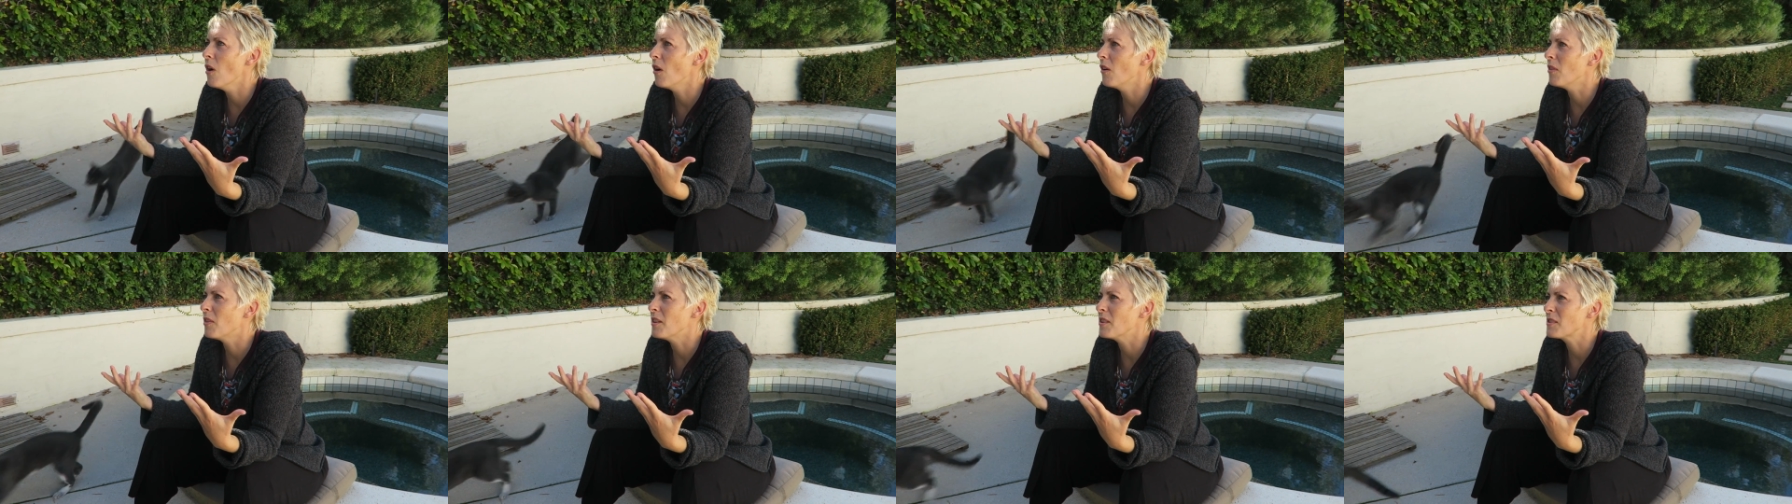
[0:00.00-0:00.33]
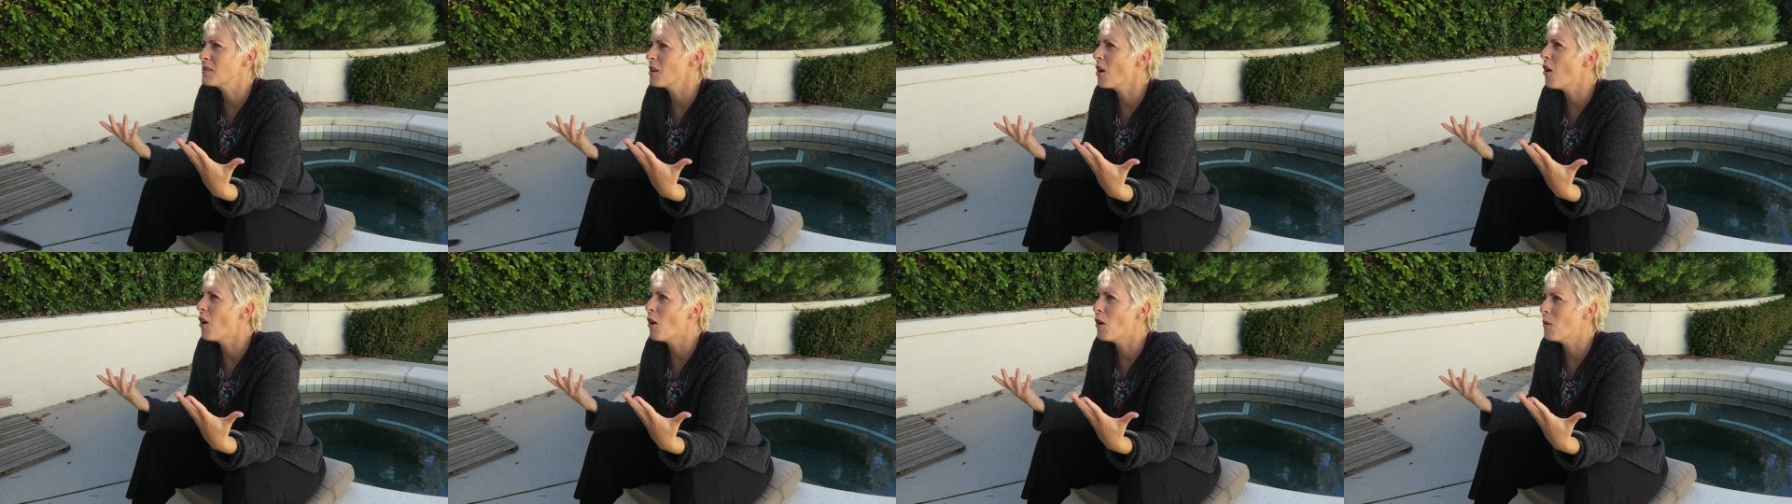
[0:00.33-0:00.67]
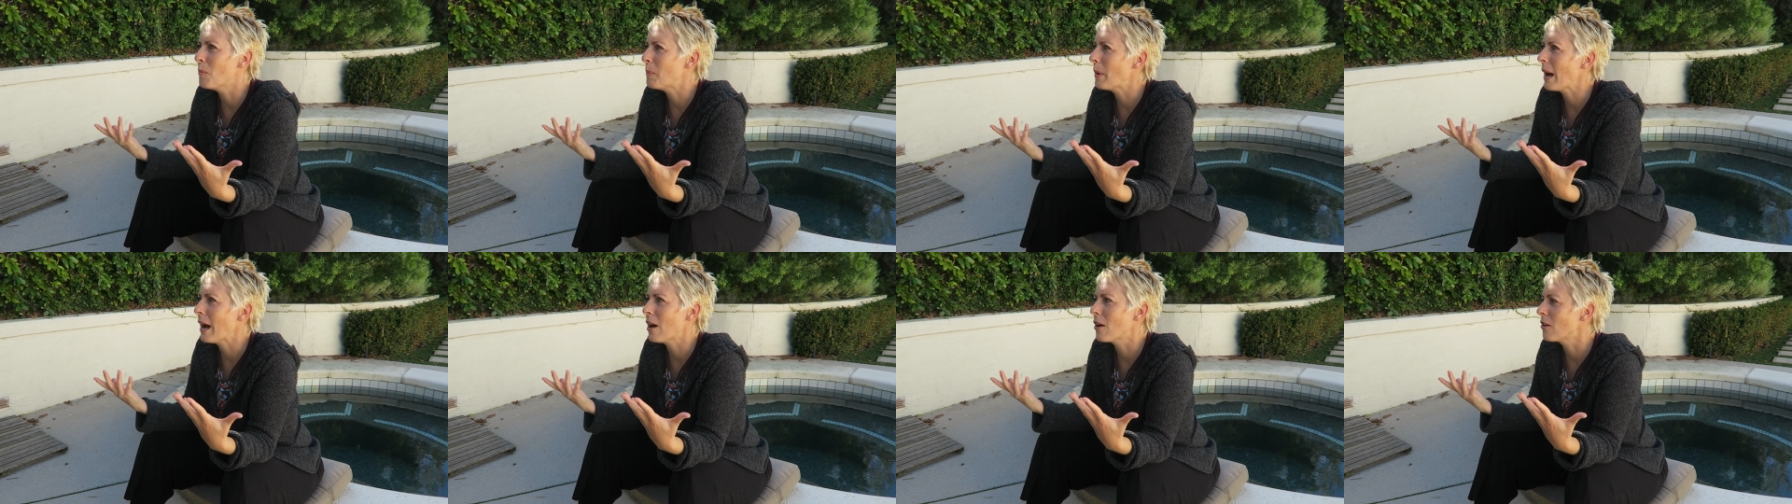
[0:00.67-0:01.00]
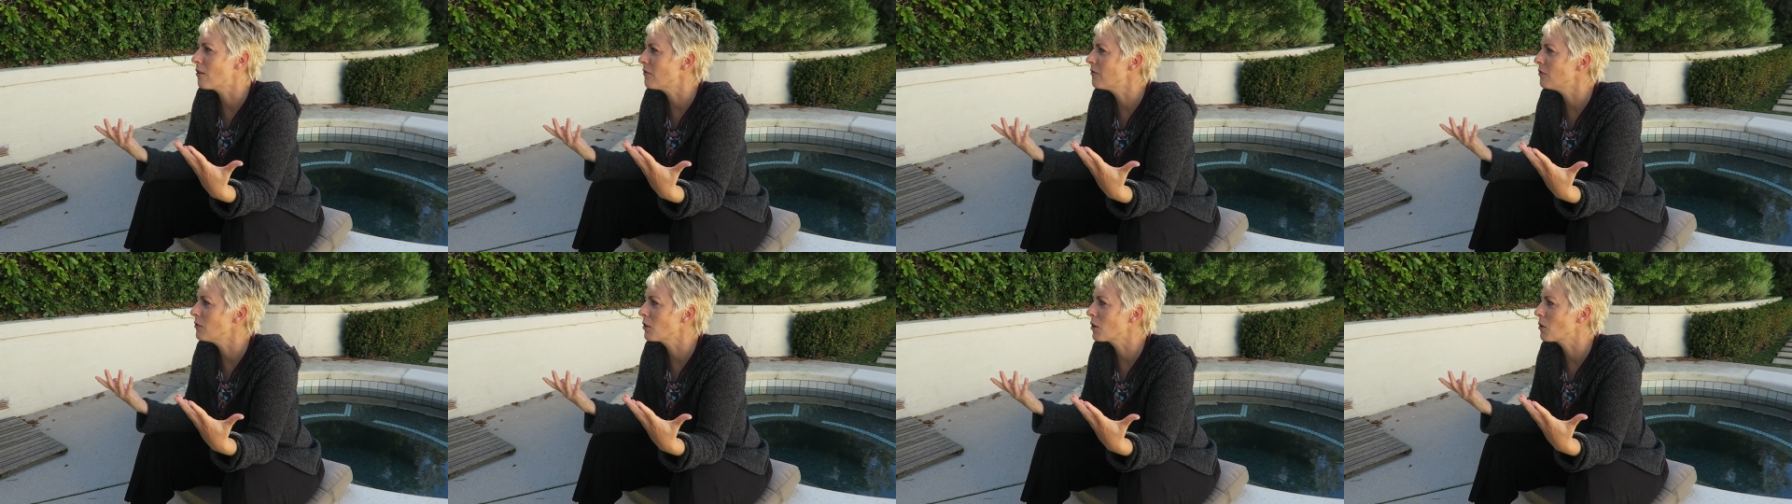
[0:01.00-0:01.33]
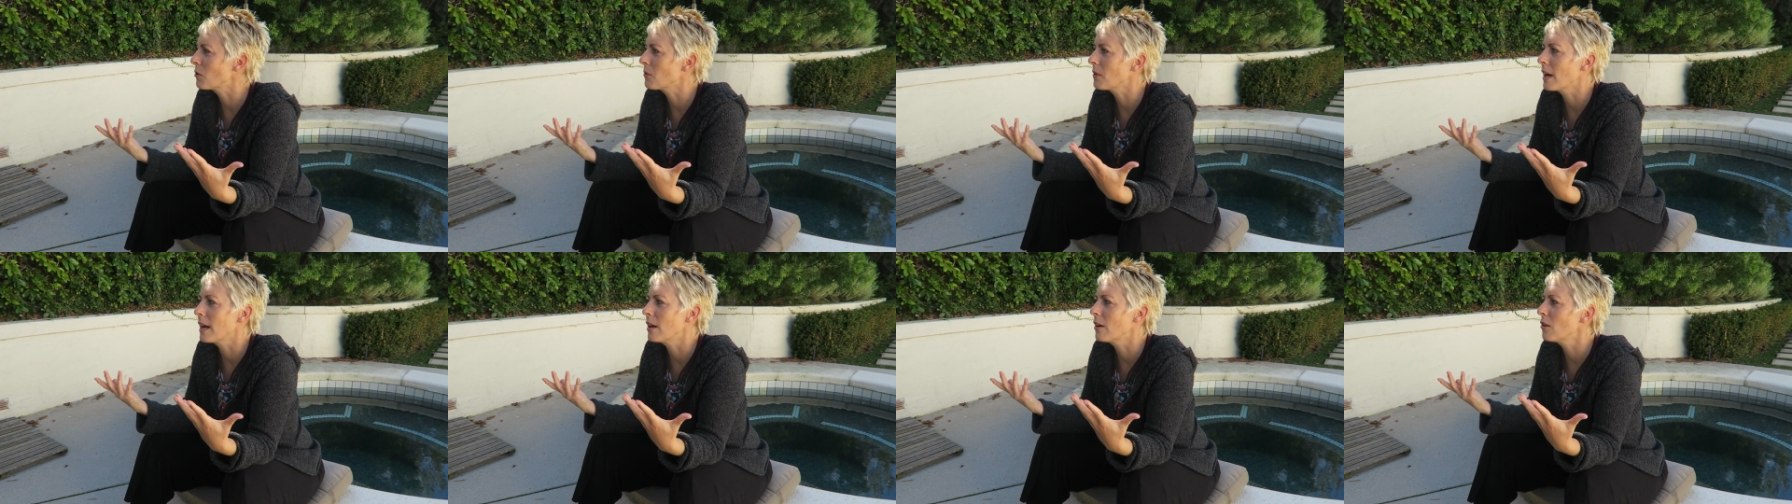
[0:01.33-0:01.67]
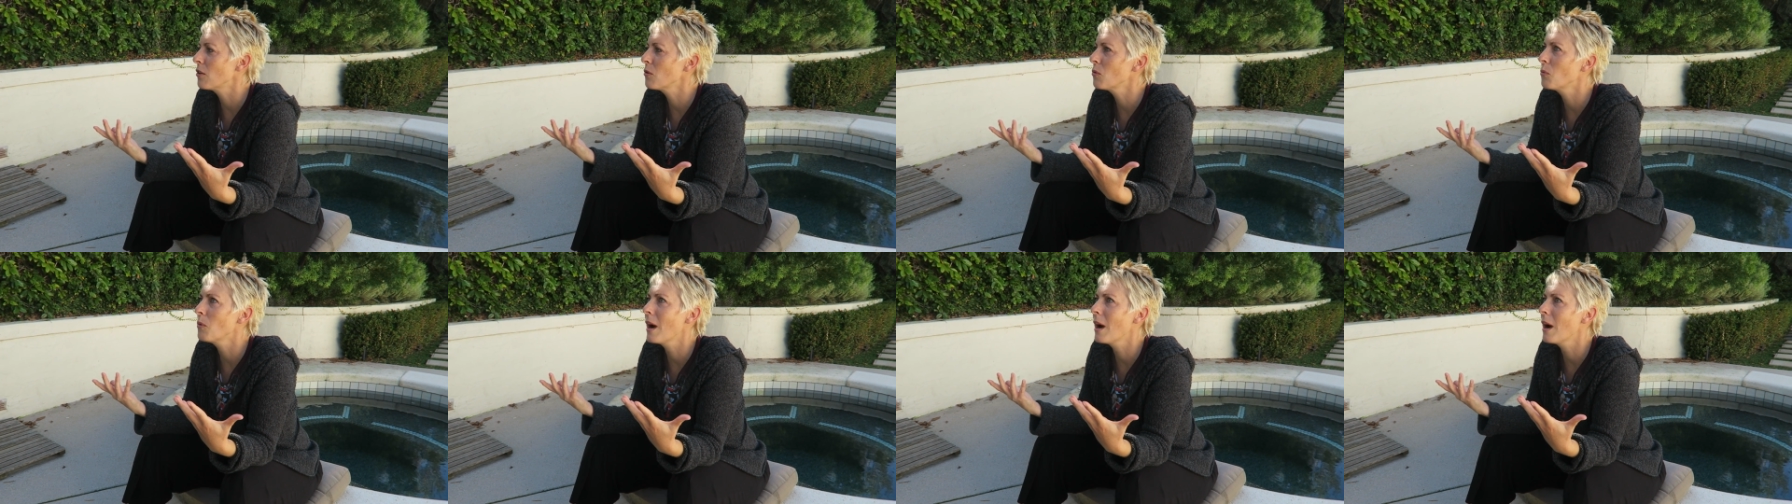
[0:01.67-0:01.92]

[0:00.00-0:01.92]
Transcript: this all-powerful creator,